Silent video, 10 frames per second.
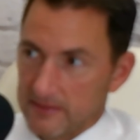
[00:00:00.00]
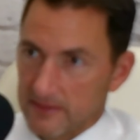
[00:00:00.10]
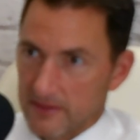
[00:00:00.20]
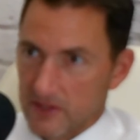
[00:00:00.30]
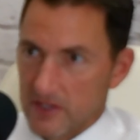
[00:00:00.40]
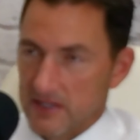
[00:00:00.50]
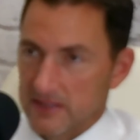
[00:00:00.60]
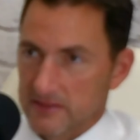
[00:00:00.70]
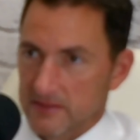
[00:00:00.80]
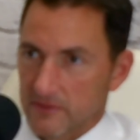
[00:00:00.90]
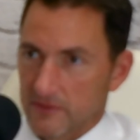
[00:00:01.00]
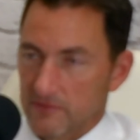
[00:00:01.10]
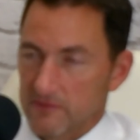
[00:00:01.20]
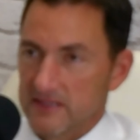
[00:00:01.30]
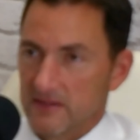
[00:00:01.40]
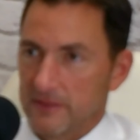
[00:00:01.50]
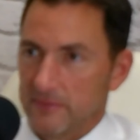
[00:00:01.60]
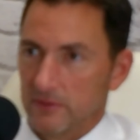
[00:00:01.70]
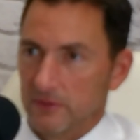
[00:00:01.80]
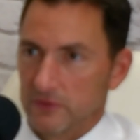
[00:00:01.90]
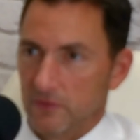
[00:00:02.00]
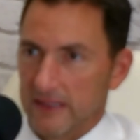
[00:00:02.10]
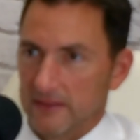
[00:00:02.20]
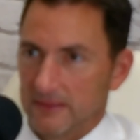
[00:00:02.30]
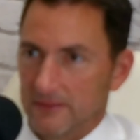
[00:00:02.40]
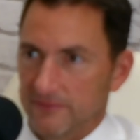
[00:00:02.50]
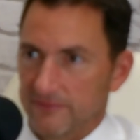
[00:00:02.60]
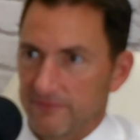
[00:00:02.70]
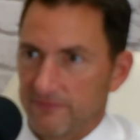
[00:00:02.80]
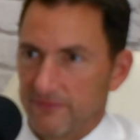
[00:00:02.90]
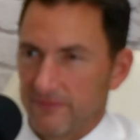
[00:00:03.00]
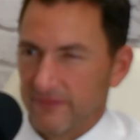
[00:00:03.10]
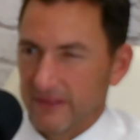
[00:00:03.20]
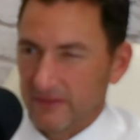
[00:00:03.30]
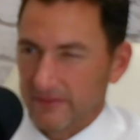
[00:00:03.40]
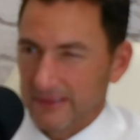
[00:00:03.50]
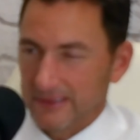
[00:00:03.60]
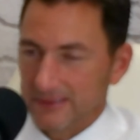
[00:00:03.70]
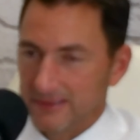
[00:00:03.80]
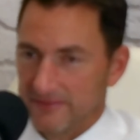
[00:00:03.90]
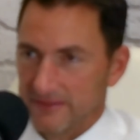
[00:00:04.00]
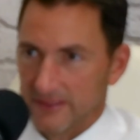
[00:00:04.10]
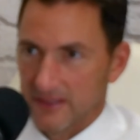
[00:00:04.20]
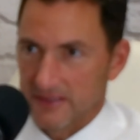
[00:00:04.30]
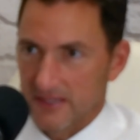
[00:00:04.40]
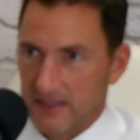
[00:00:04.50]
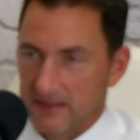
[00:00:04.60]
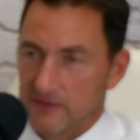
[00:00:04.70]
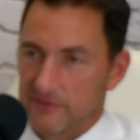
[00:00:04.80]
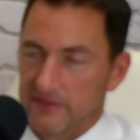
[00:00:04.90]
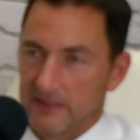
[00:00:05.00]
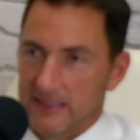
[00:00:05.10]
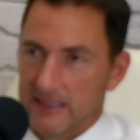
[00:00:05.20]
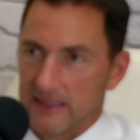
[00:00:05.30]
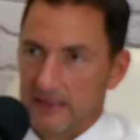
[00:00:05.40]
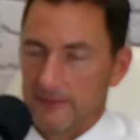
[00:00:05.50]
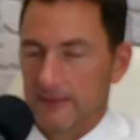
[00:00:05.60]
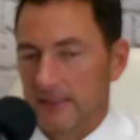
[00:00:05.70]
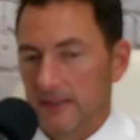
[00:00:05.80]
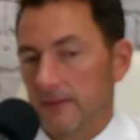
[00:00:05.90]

the cause or the reason people lose weight. They don't feel very good. They feel nauseated. They don't feel like eating. Again,